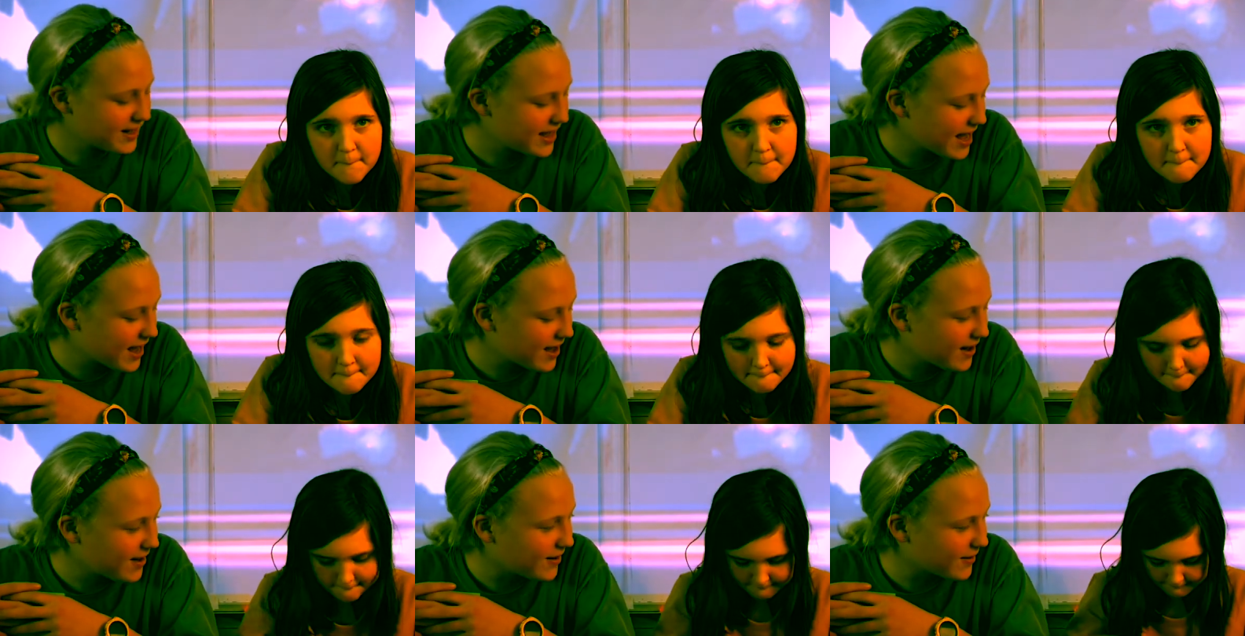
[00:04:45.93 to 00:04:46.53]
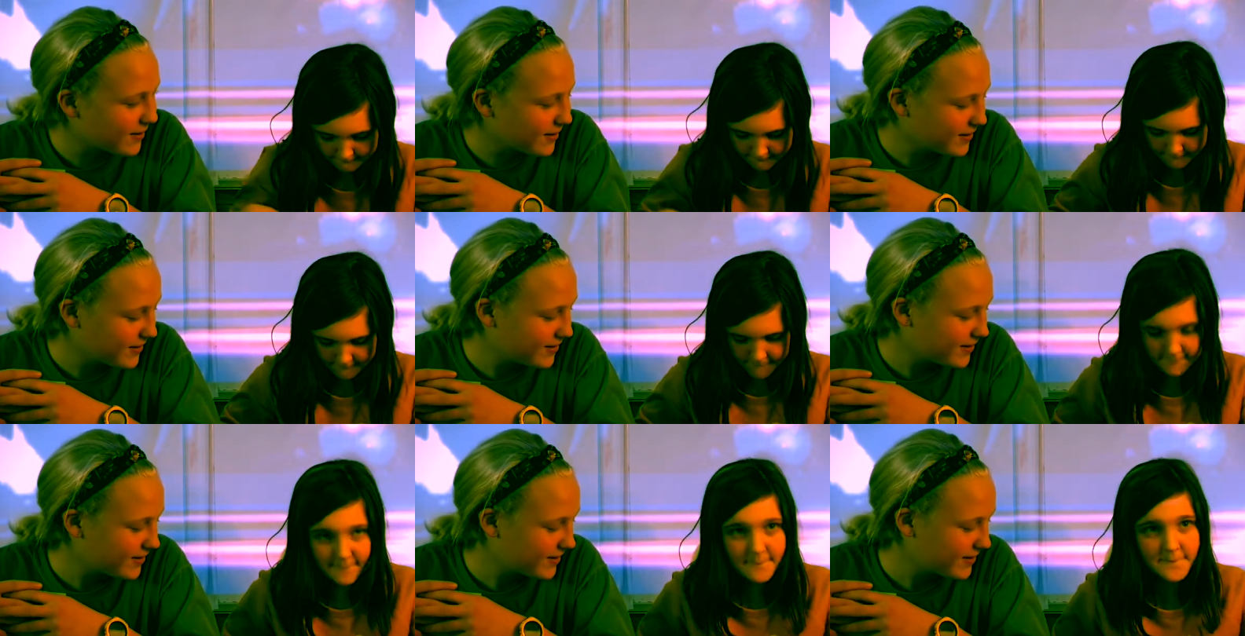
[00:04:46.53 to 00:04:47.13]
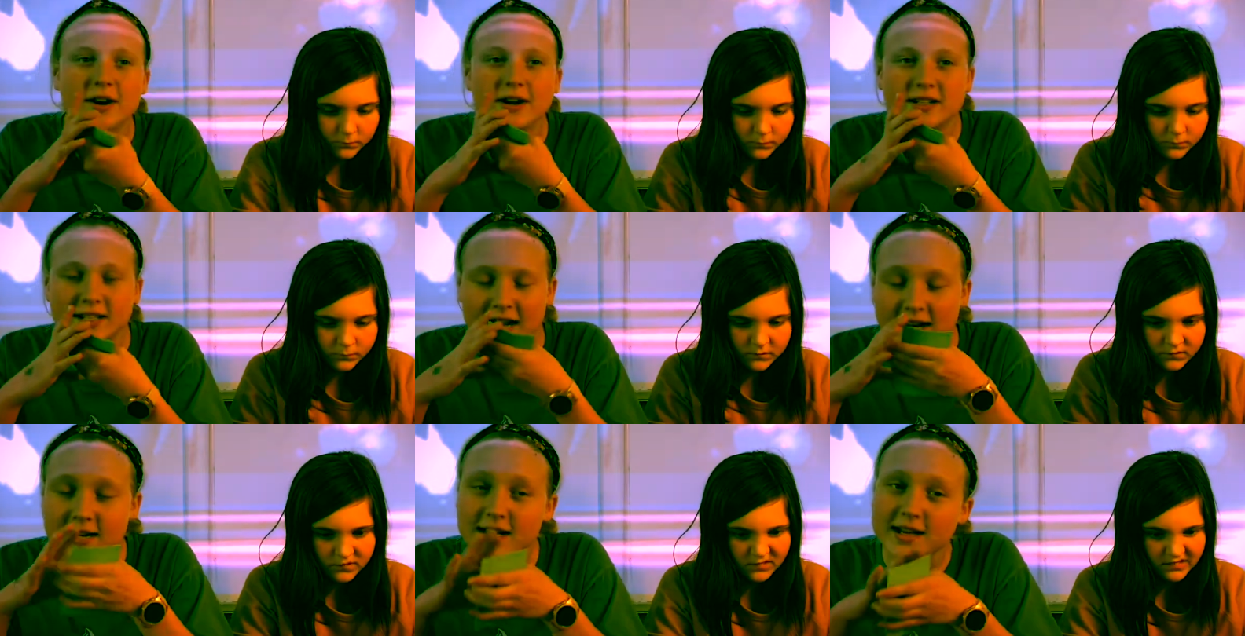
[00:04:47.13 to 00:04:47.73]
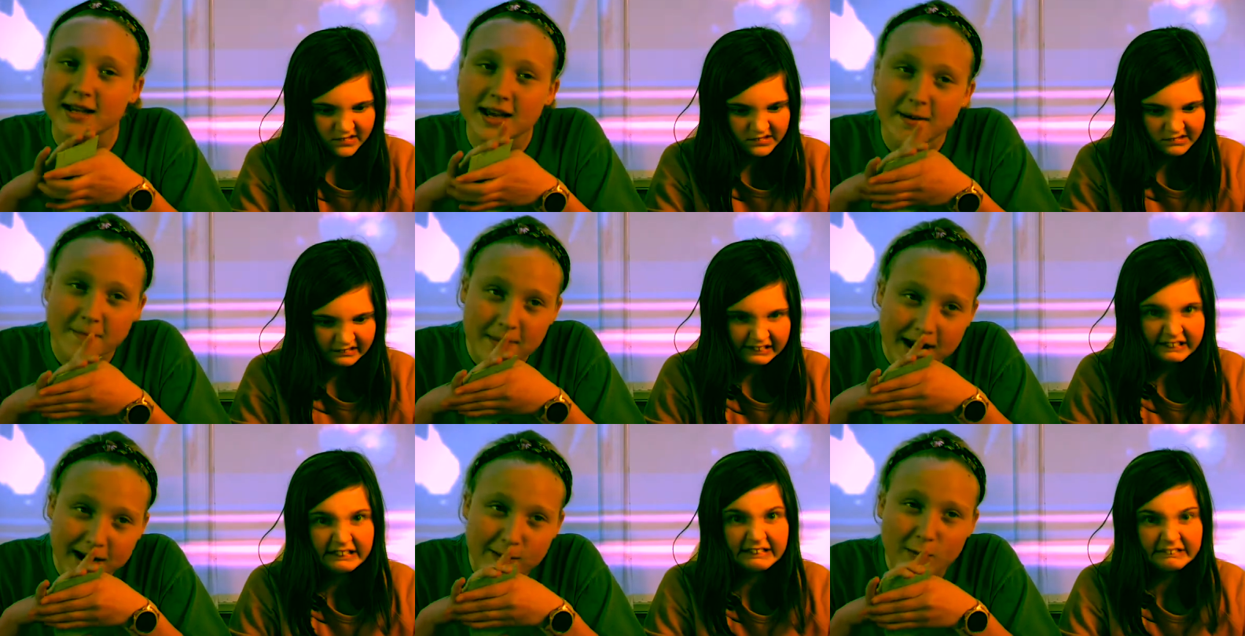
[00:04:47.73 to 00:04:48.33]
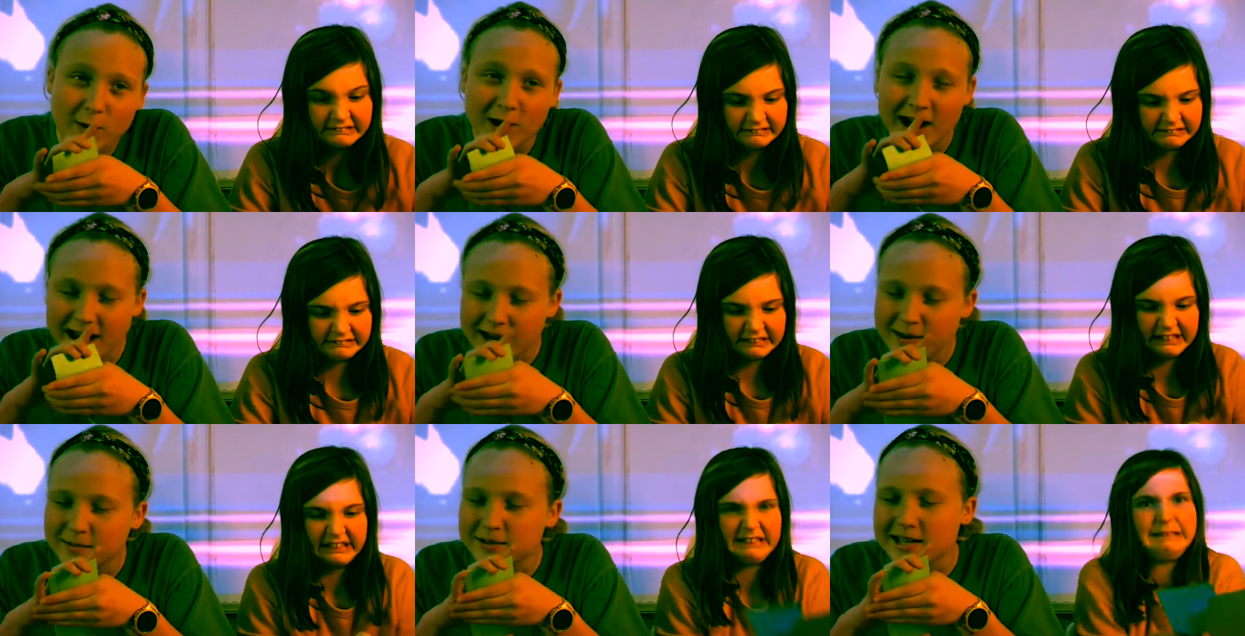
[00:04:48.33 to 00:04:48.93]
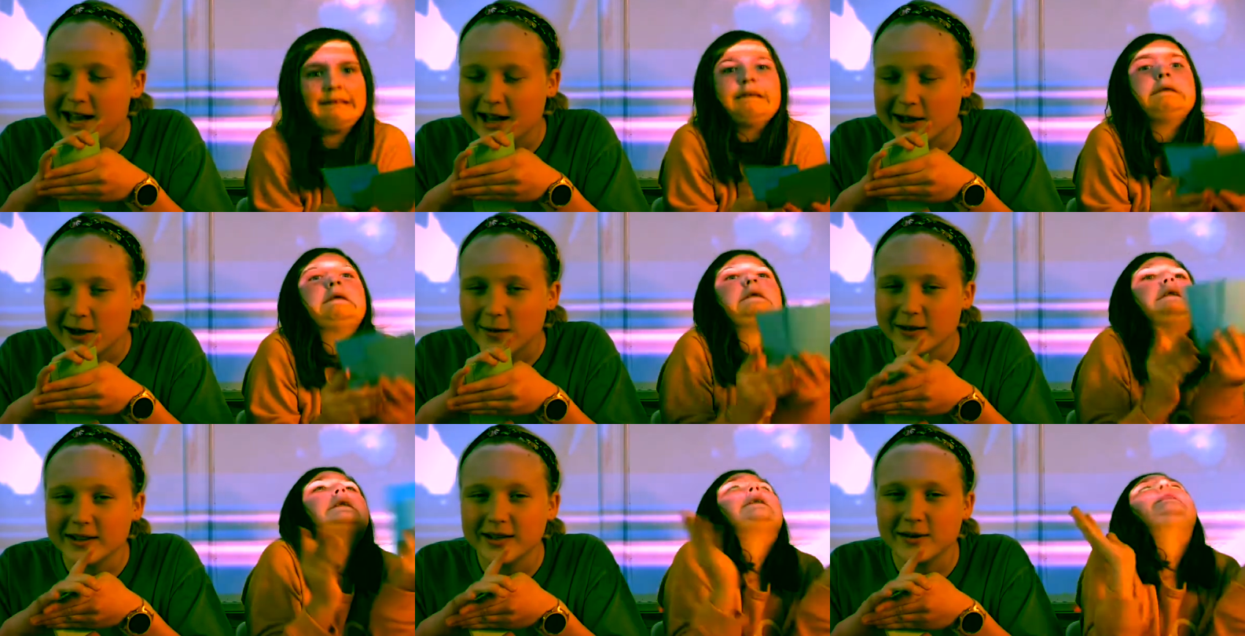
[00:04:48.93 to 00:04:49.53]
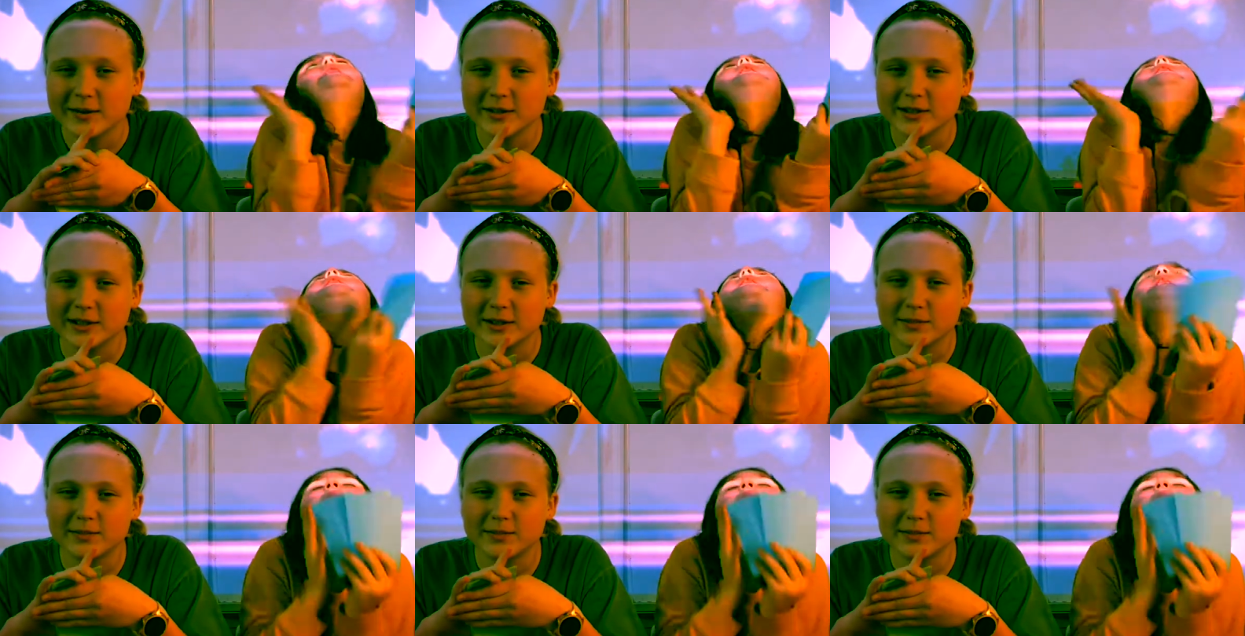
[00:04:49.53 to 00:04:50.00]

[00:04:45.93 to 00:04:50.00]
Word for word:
Speaker 1: they go? Orange bag. There are technically many more items that go in the orange,